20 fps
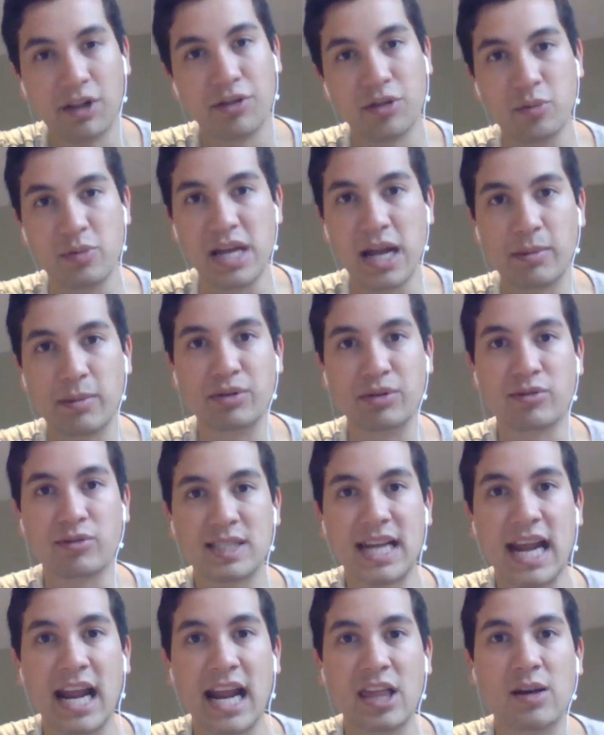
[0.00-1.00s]
they'll be able to
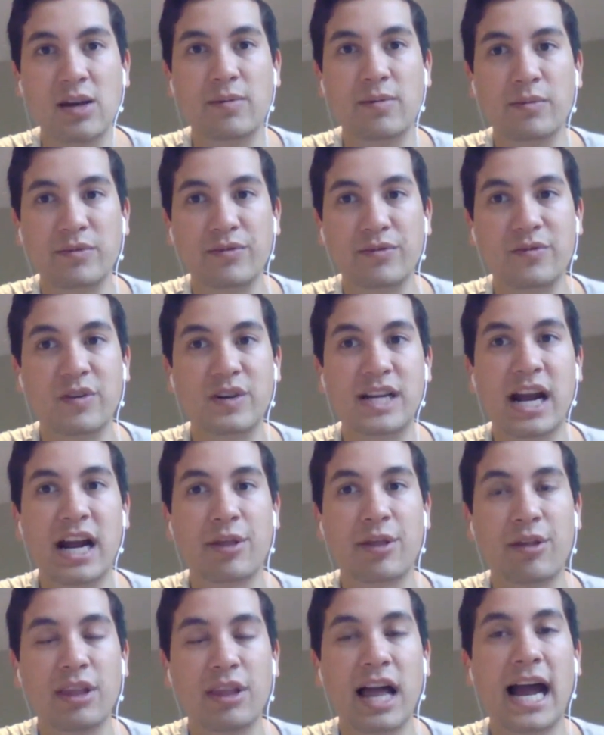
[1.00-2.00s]
retain them for
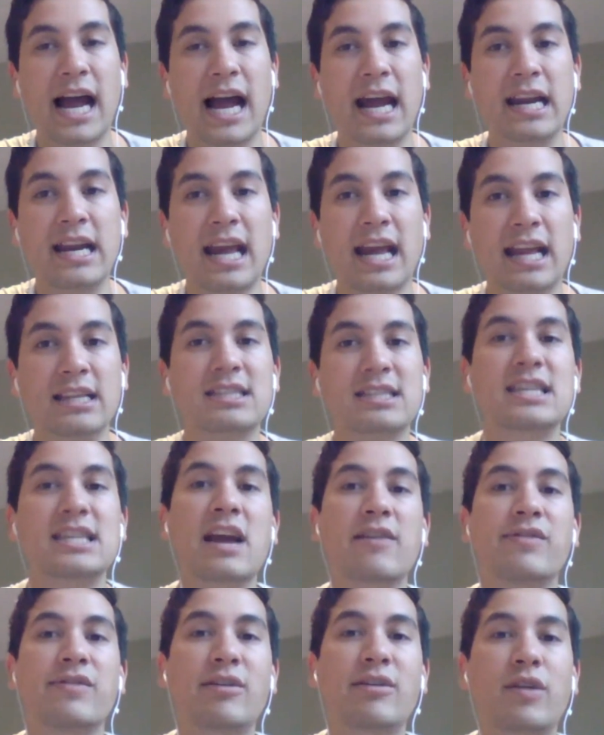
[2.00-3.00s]
down the line and
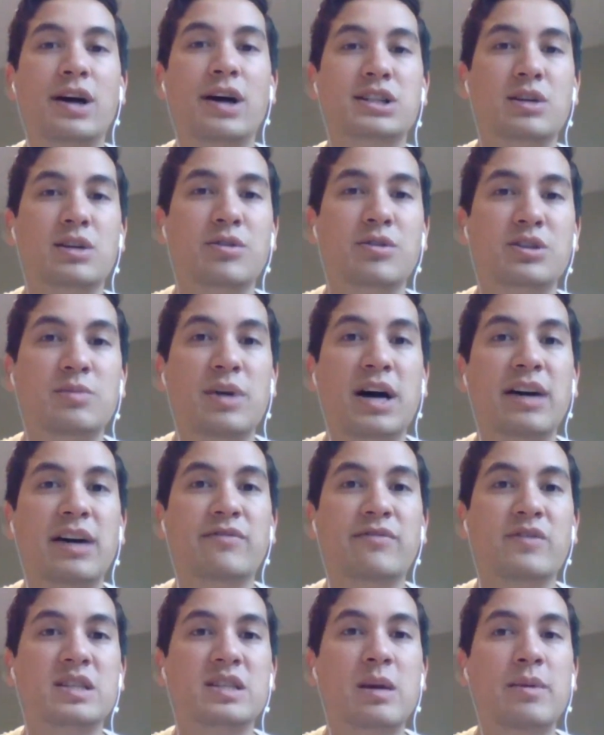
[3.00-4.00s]
save that roster
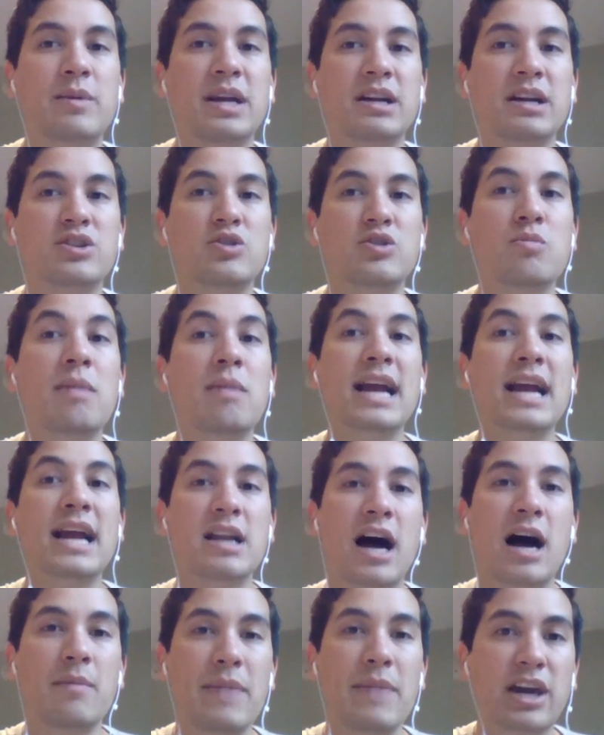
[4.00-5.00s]
spot for someone else who might
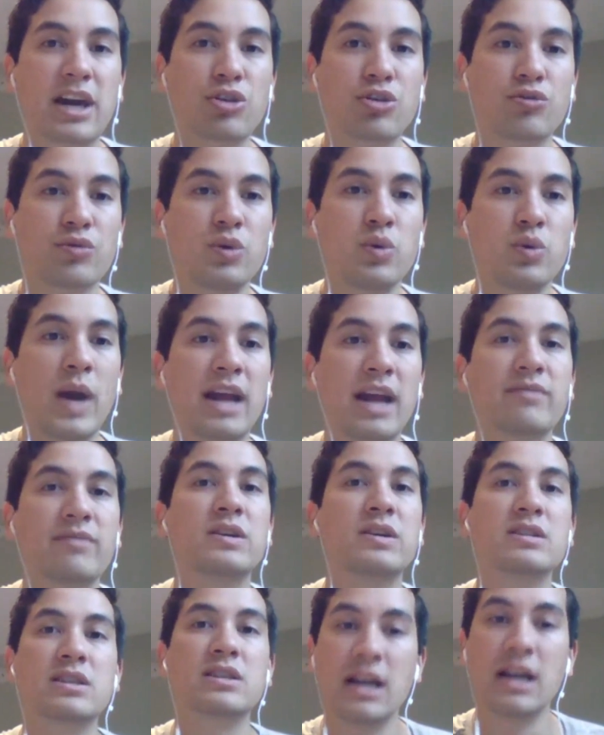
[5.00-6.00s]
not make it through
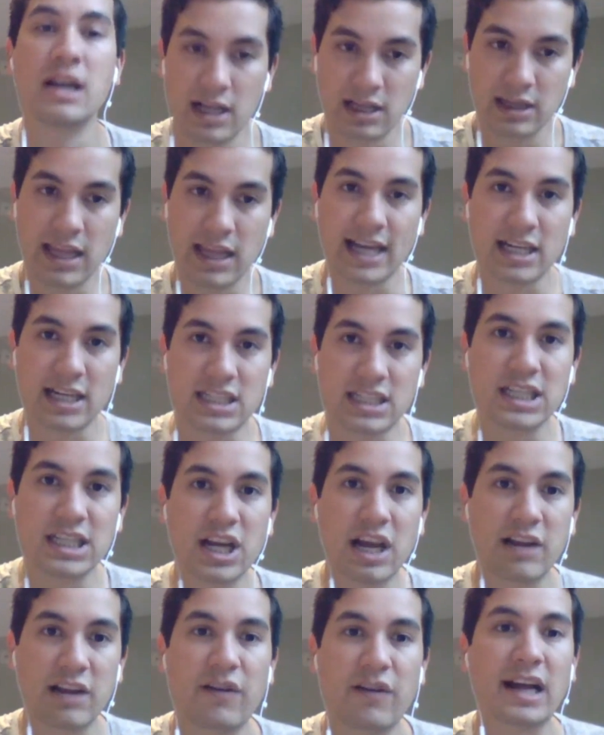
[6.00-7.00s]
waivers, like a
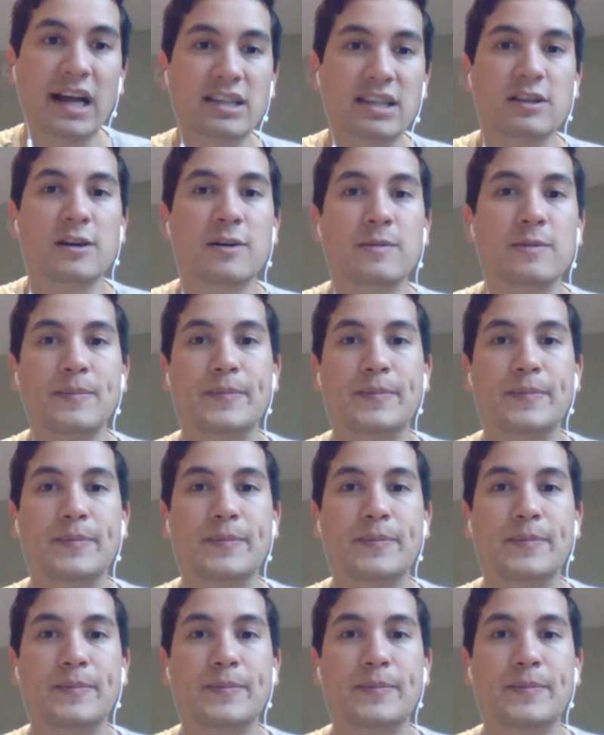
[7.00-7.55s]
DJ Foster.